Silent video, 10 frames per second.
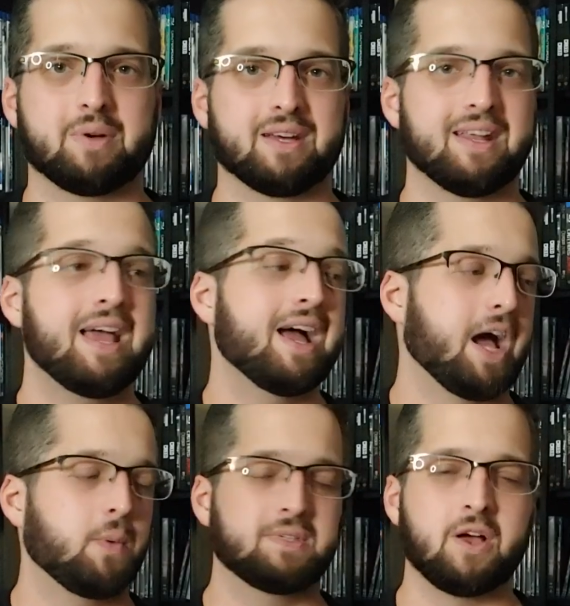But
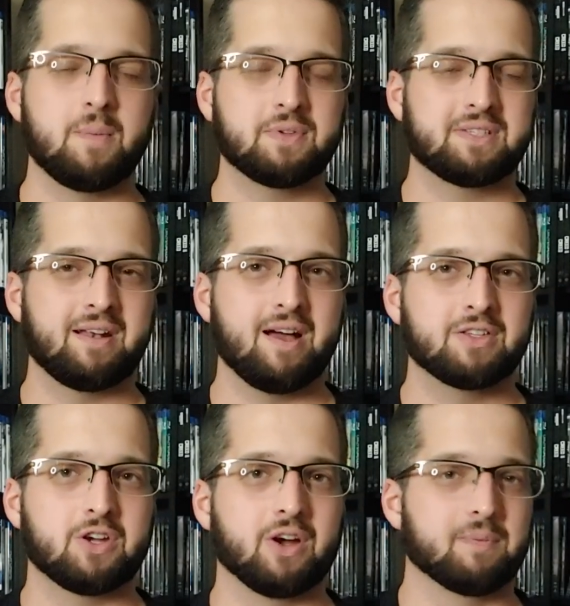I was almost an
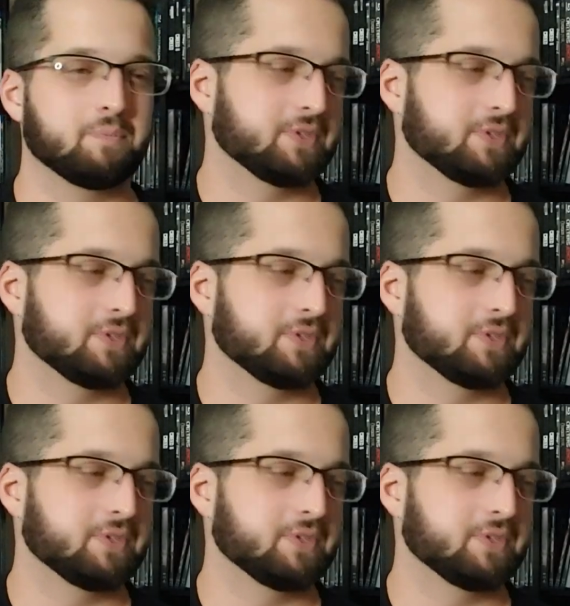Oscar.